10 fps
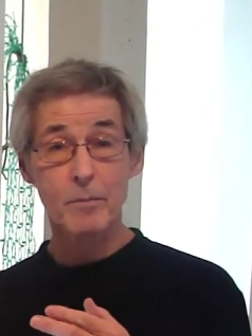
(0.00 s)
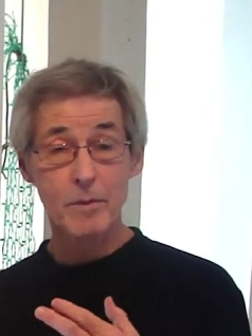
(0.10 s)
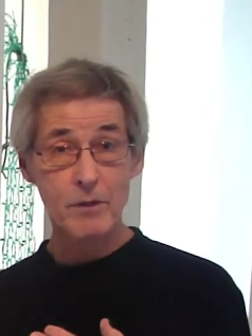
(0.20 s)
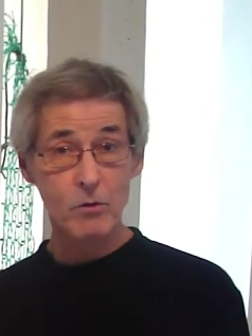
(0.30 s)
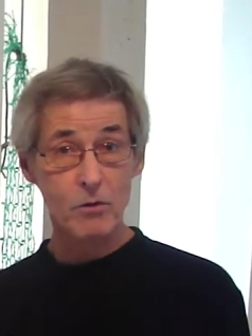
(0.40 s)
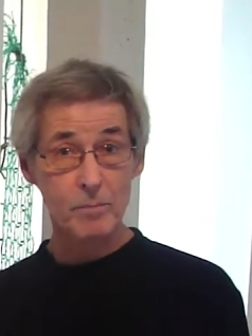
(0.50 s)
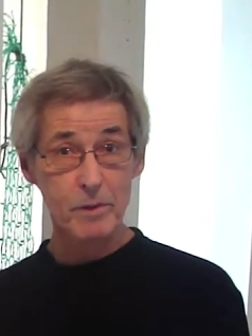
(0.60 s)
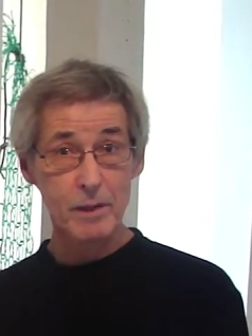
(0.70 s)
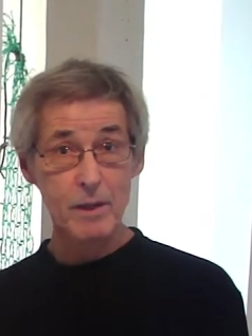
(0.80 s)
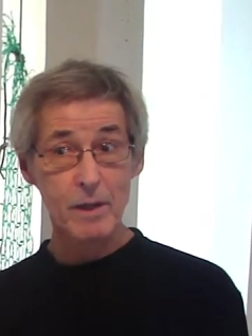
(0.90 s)
Peter
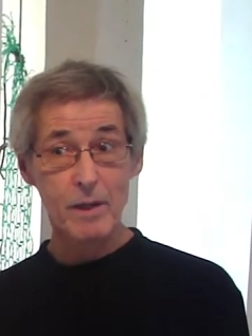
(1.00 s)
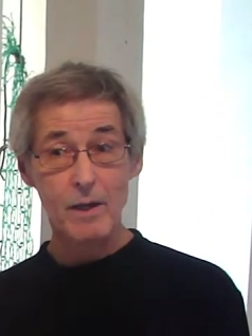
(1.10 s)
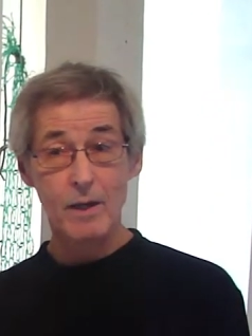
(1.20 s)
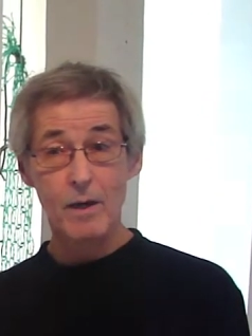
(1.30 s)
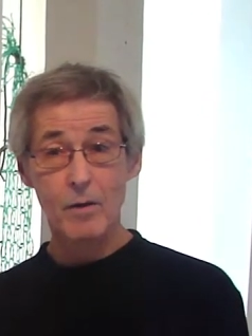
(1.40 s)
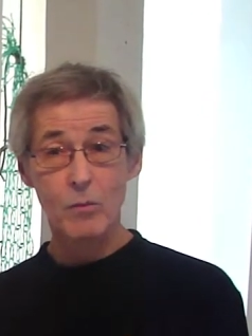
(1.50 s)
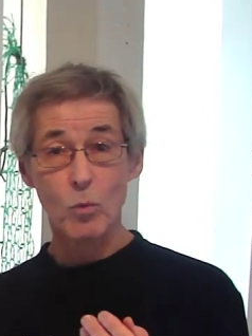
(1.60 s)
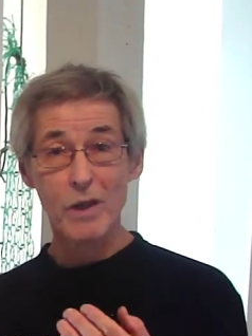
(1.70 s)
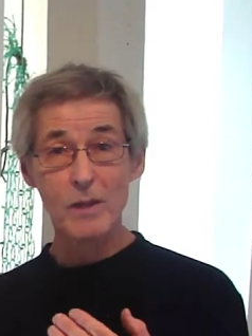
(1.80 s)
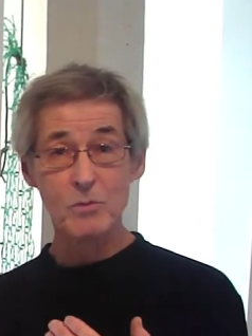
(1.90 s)
Grippy,
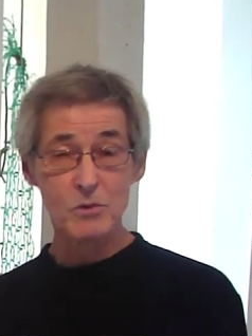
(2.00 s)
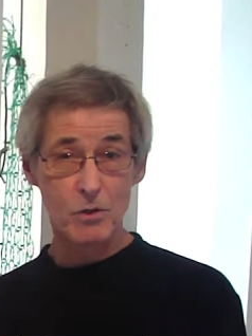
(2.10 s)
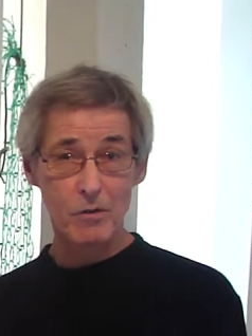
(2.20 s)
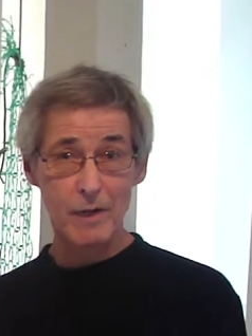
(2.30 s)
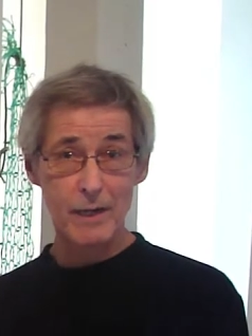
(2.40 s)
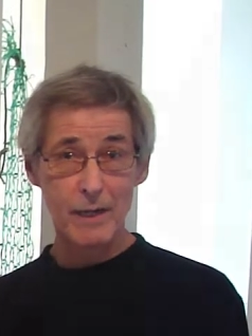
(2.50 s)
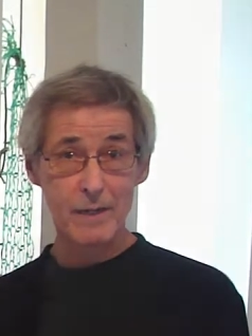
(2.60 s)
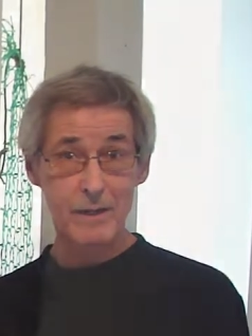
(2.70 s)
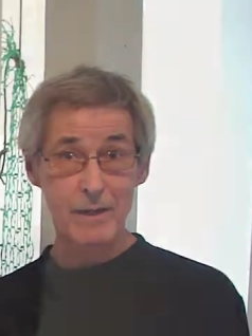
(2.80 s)
William Zorak,